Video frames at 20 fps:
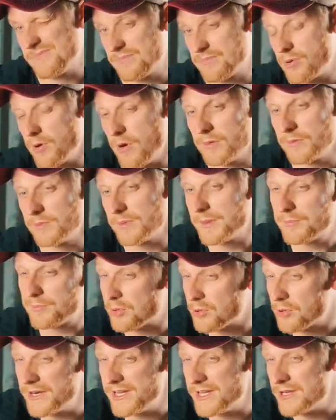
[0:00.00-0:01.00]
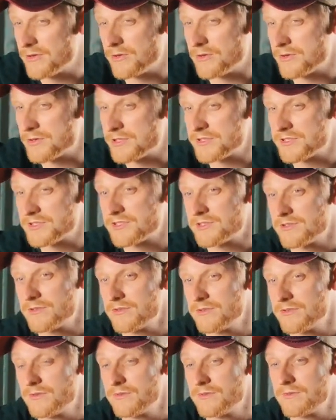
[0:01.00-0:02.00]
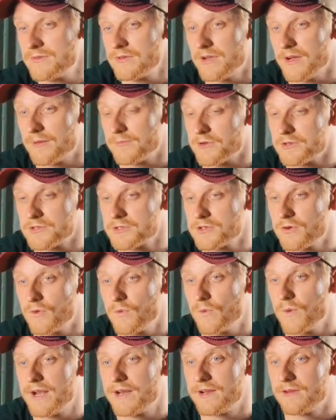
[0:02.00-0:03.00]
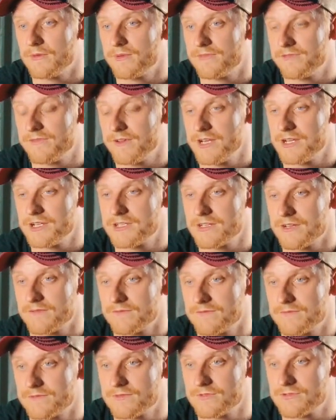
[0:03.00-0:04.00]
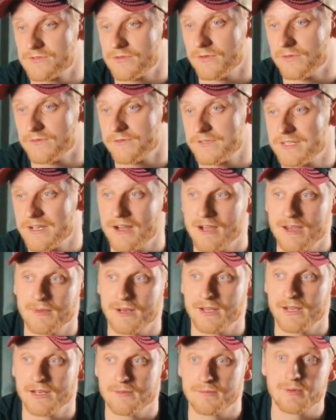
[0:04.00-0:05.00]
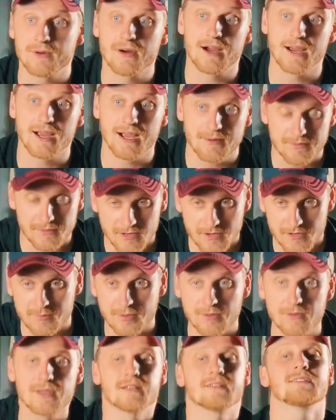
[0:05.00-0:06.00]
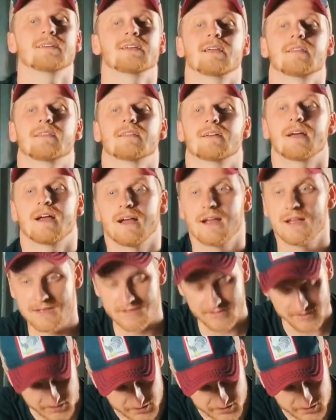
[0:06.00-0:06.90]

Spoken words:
probably pre-order soon. I'm not sure when it'll be finished. I've struggled for time lately, but I am gonna put that together and